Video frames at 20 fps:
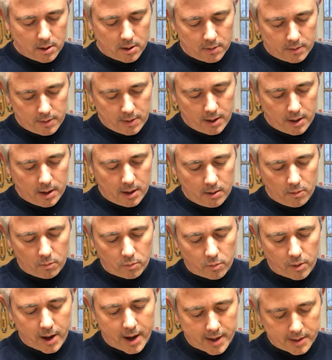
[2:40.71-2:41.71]
the
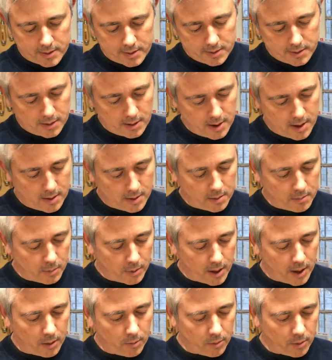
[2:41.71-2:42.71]
rest and the
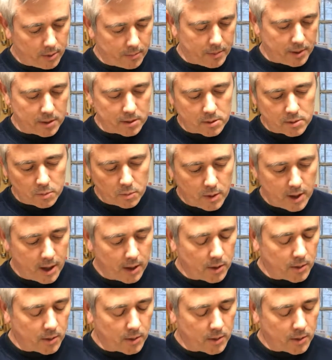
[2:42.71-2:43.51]
blade would have been switched.